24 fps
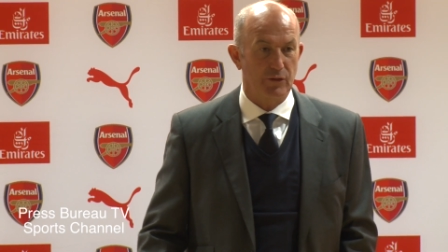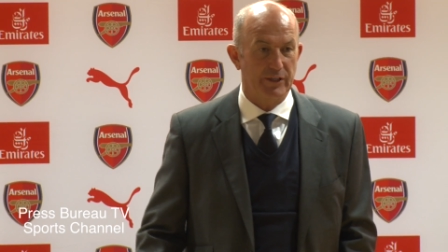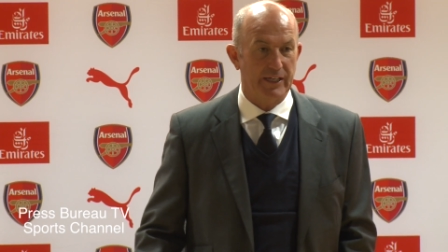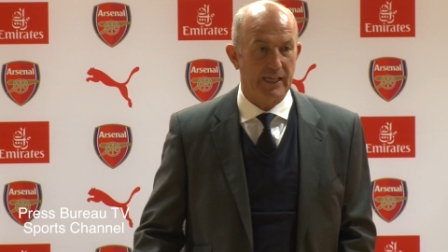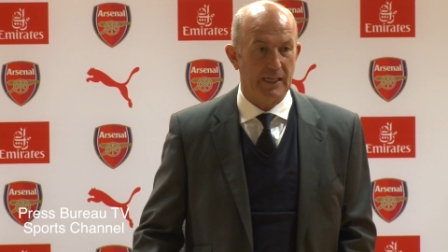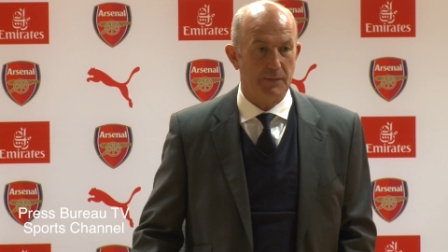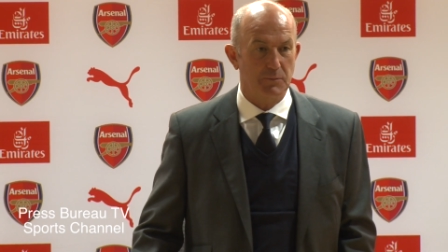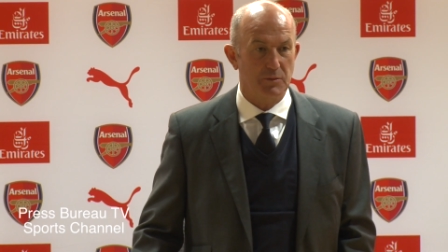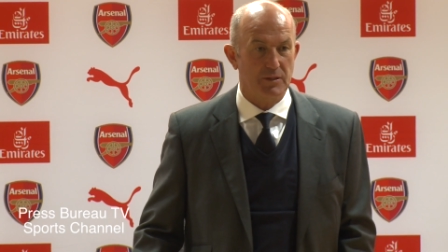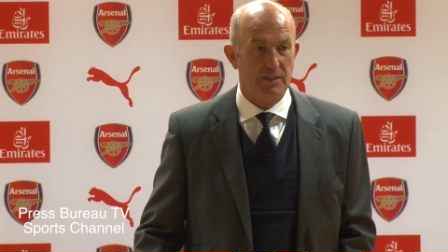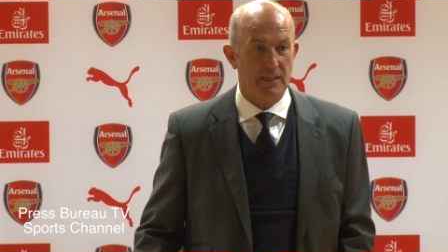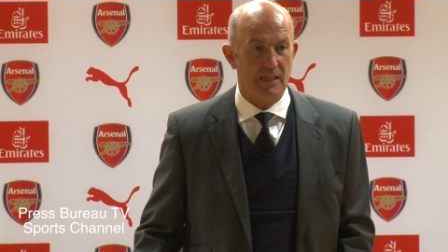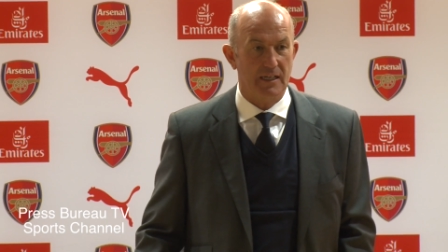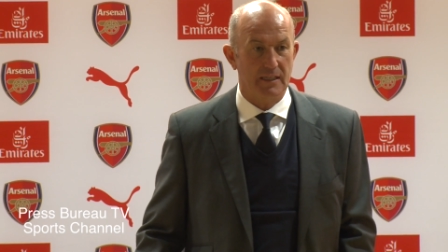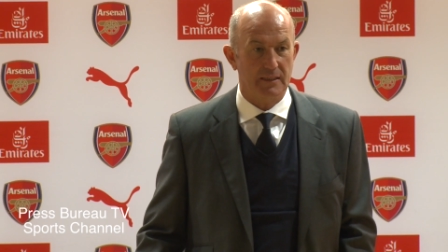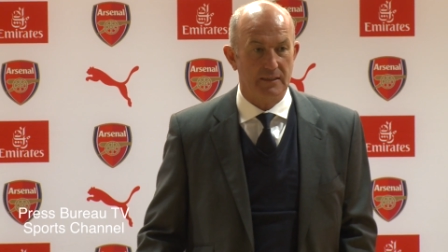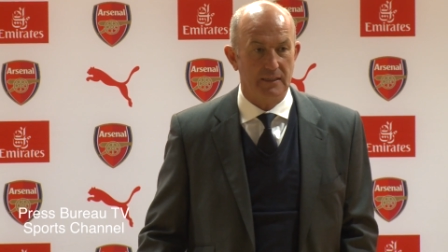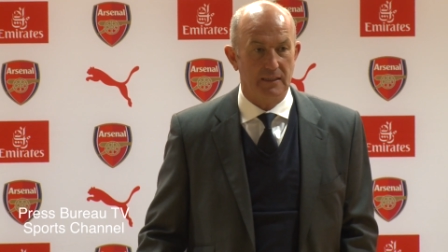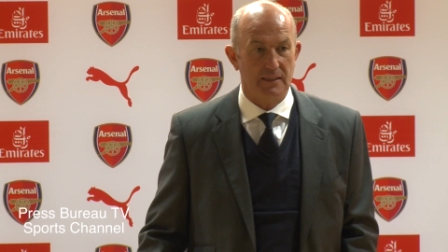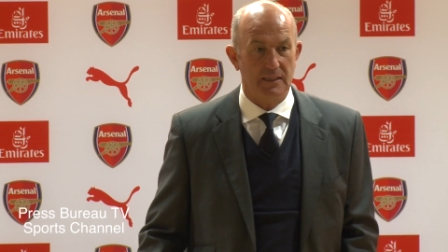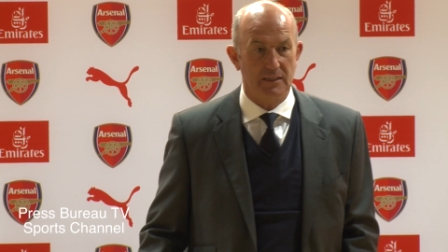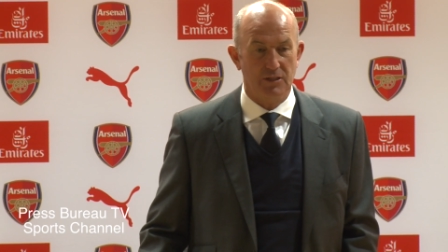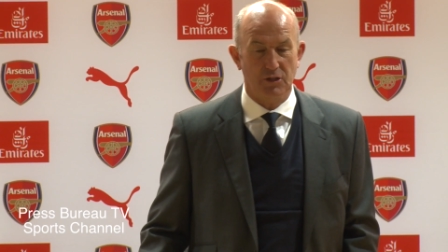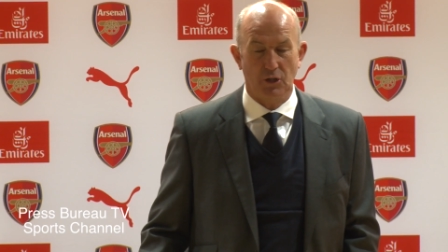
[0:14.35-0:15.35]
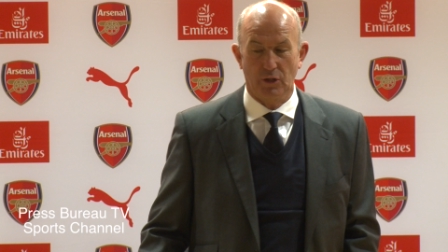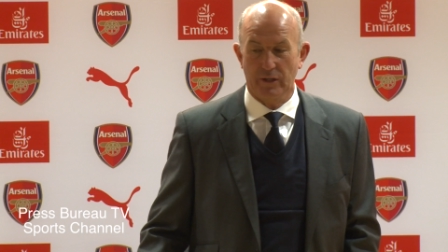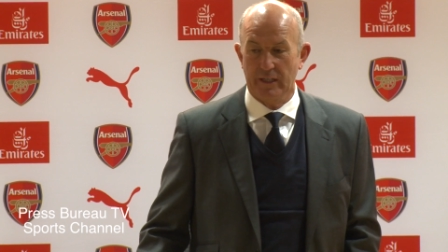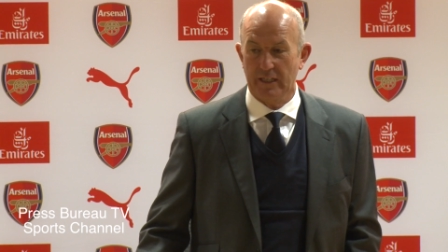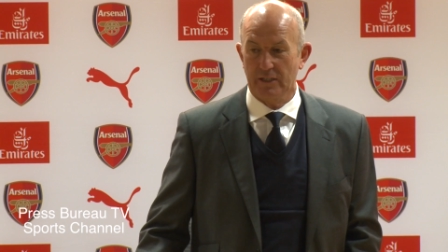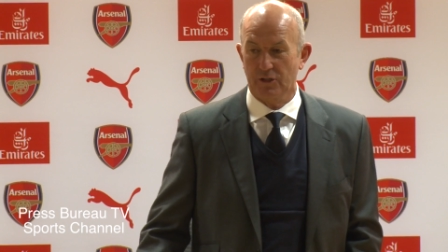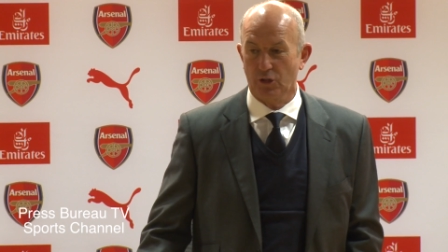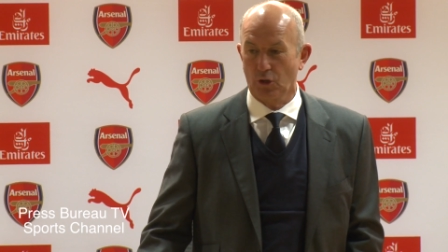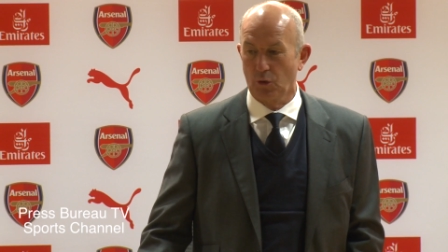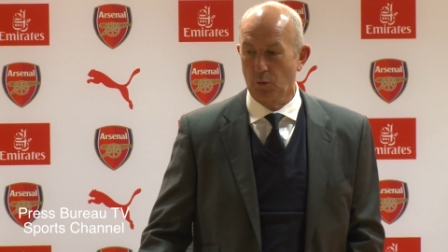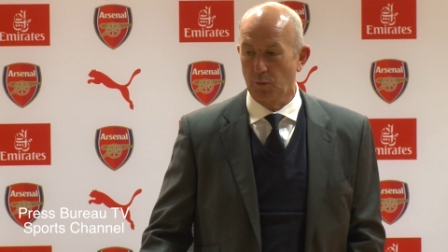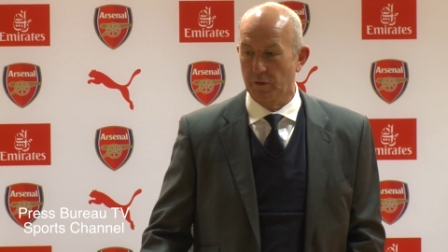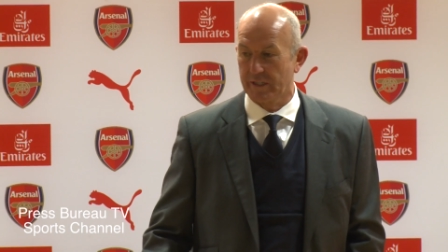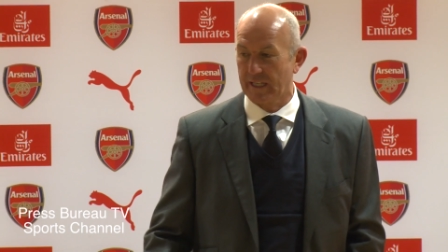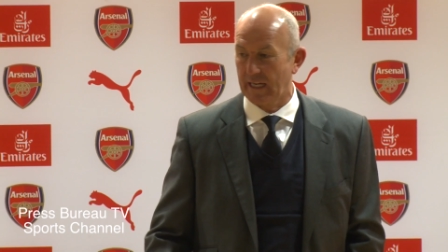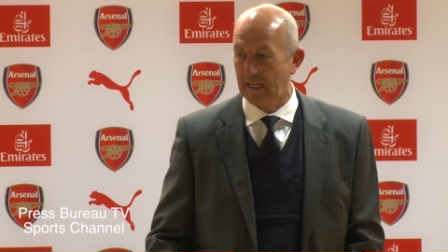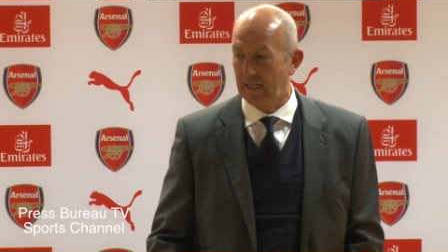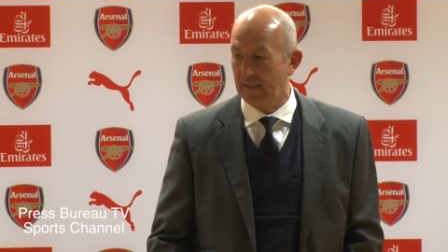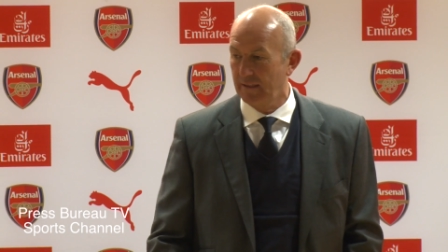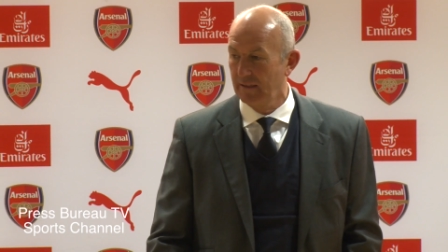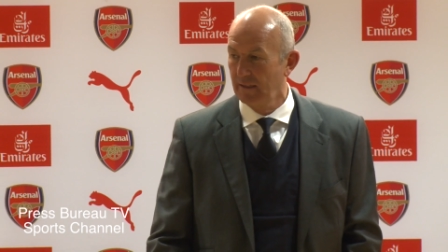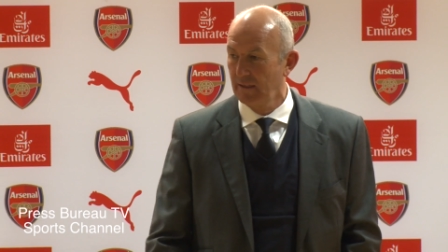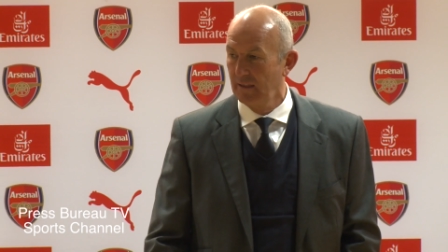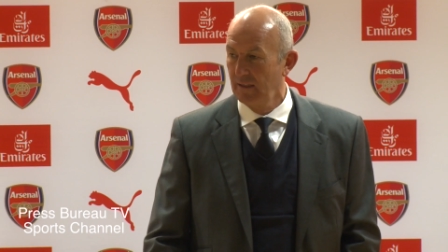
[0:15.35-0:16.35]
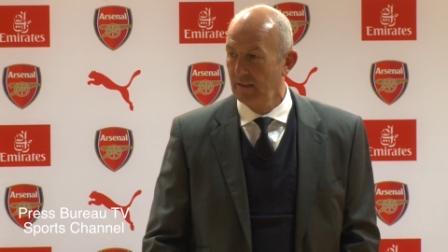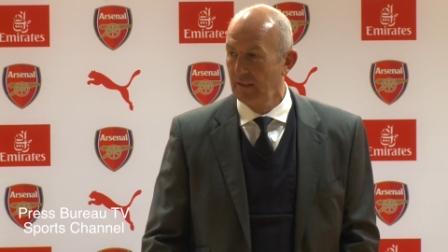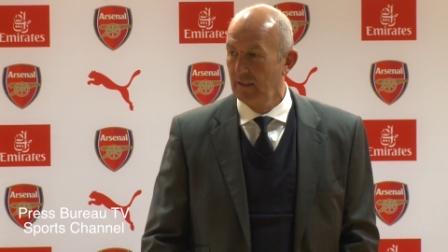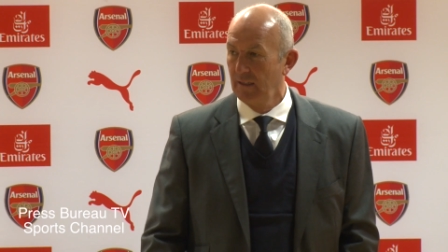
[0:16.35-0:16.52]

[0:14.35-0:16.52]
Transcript: the game started. It's, there's always that